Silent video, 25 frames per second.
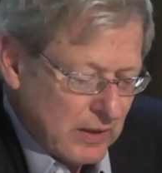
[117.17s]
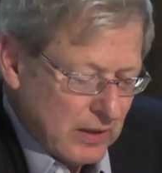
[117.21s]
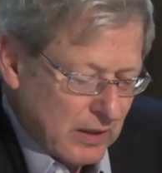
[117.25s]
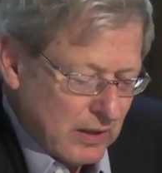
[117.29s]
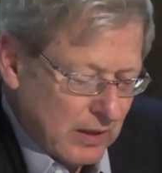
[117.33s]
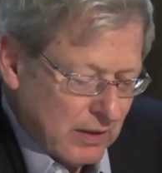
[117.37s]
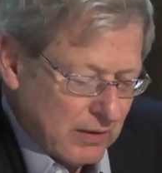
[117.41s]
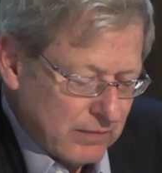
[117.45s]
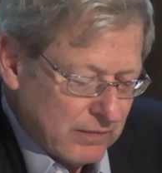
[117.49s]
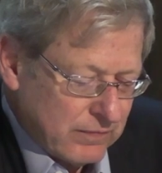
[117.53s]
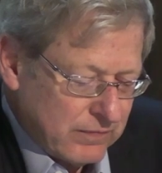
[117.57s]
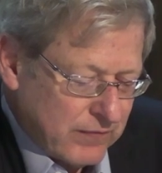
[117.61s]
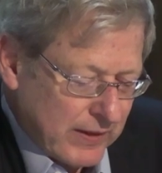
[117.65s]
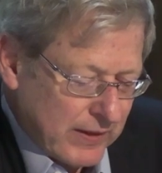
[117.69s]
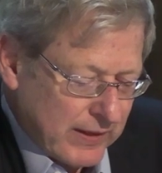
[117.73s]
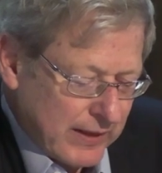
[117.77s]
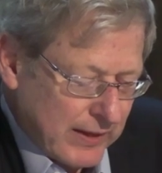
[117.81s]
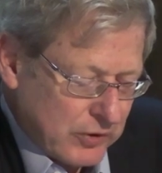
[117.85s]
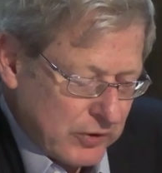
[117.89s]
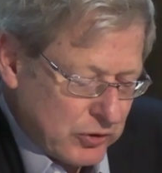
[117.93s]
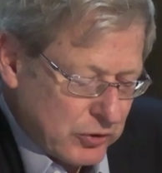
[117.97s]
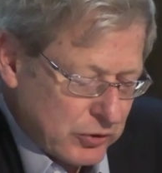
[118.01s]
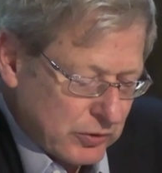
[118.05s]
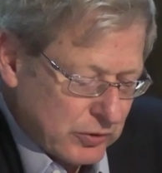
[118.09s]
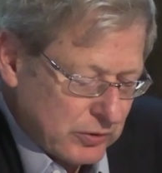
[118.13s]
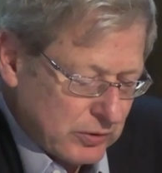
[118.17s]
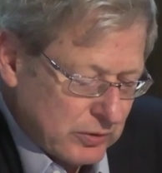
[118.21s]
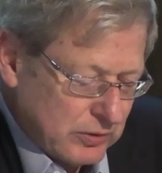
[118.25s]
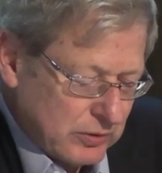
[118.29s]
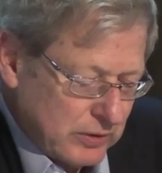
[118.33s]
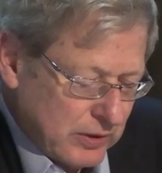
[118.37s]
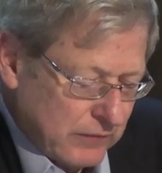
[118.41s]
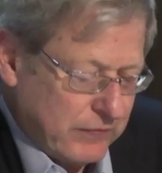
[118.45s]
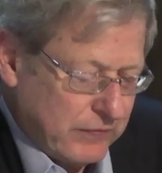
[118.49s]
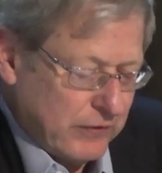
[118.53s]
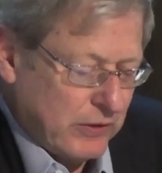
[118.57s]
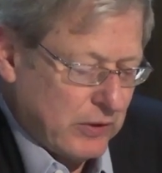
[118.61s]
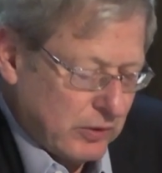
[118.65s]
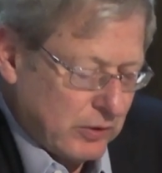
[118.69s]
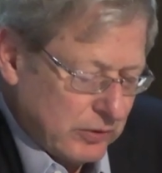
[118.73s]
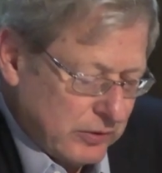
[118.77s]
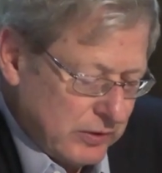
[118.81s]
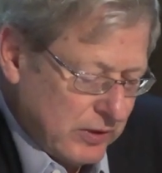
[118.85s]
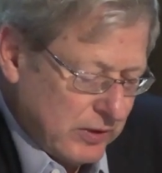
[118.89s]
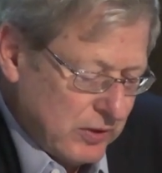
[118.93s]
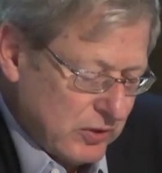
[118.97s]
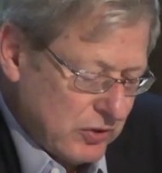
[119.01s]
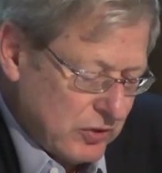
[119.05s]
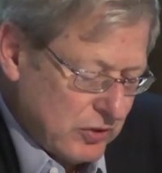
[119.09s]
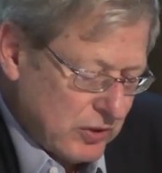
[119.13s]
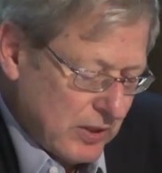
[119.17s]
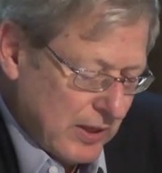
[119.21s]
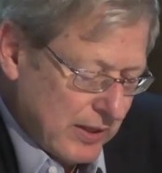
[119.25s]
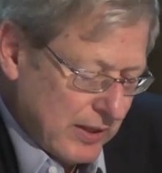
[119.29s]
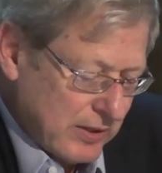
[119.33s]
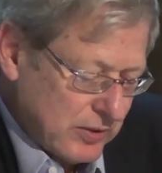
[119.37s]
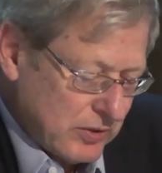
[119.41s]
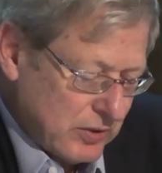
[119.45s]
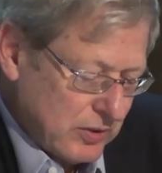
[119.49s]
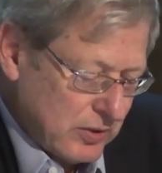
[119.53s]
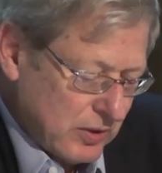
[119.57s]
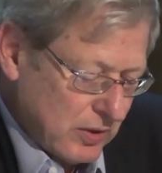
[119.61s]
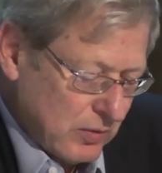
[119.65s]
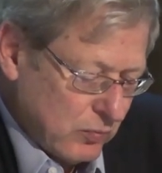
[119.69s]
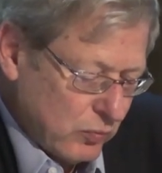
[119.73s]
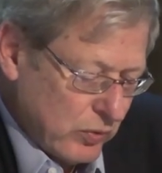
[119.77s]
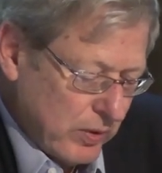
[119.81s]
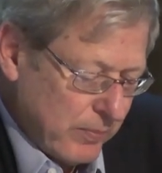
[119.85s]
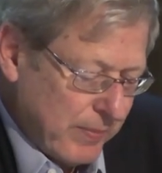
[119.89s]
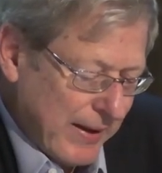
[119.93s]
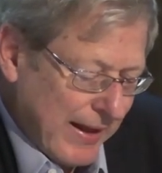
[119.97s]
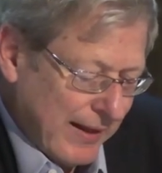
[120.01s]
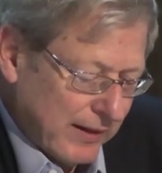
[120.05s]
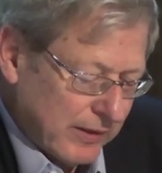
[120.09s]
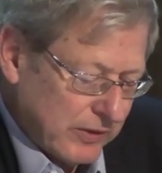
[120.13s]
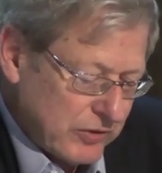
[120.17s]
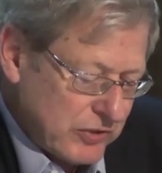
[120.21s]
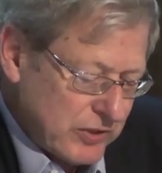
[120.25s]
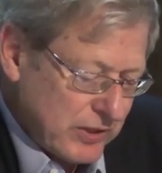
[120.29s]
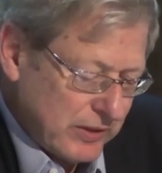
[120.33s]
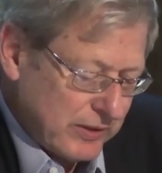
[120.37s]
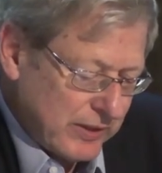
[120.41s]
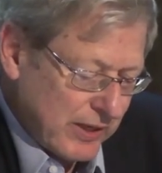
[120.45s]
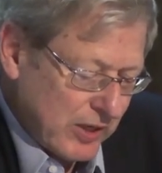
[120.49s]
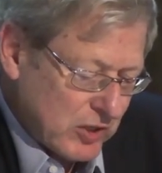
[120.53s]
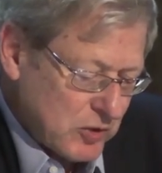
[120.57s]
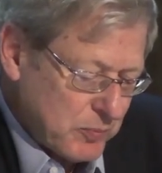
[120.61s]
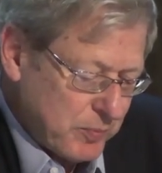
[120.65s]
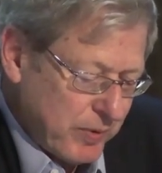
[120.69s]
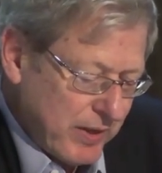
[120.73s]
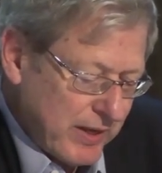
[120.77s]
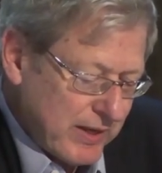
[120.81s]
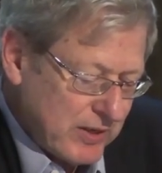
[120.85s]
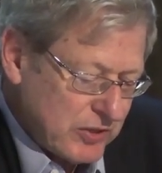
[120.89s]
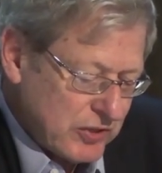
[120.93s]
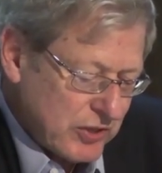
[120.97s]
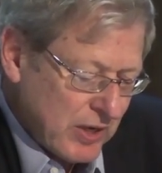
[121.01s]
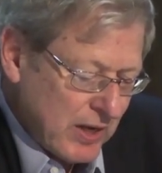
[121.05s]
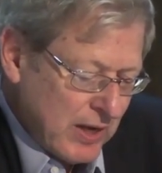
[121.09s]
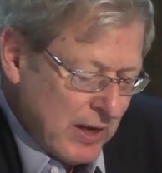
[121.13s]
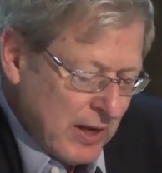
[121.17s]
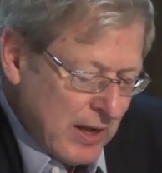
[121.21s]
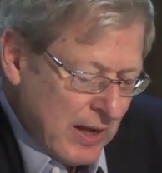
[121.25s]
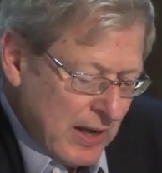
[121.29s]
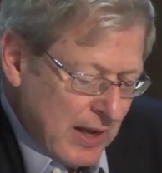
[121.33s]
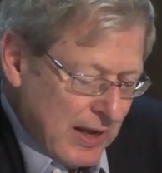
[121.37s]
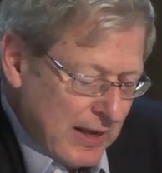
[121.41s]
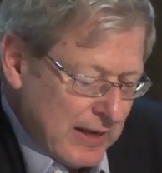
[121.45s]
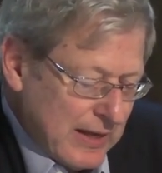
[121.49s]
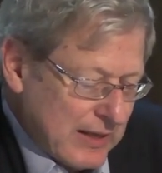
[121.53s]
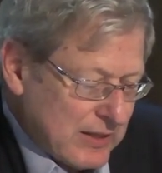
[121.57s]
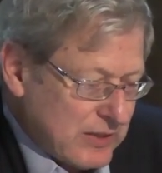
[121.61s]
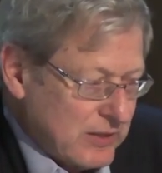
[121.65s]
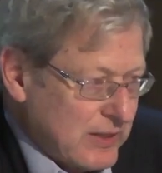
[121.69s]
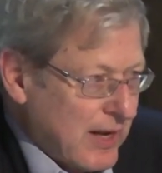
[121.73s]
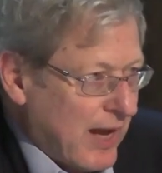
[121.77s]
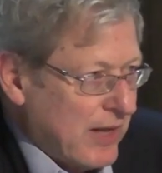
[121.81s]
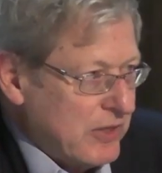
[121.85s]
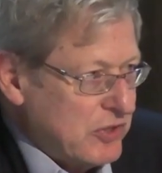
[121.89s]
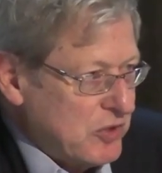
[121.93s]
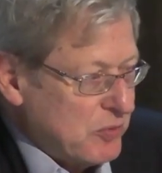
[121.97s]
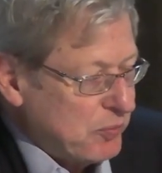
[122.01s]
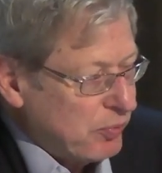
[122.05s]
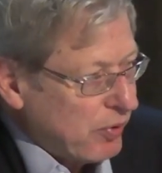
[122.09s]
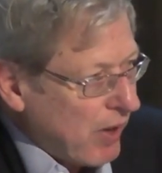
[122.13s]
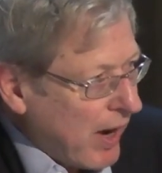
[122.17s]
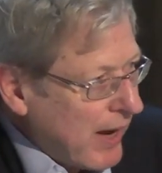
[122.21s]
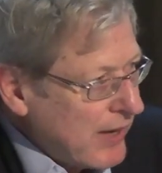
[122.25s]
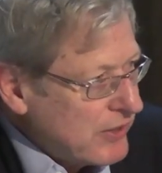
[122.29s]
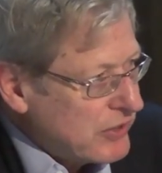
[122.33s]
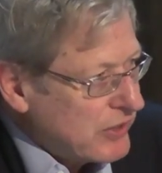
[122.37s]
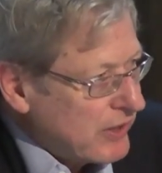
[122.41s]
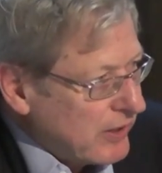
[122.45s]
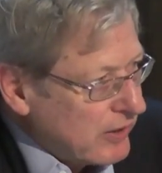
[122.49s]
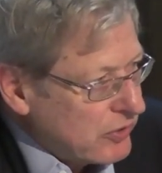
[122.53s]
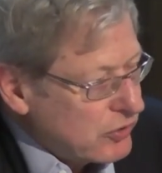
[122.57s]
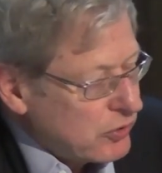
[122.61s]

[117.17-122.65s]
of financial difficulties as rebalancing takes place. It's not surprising, as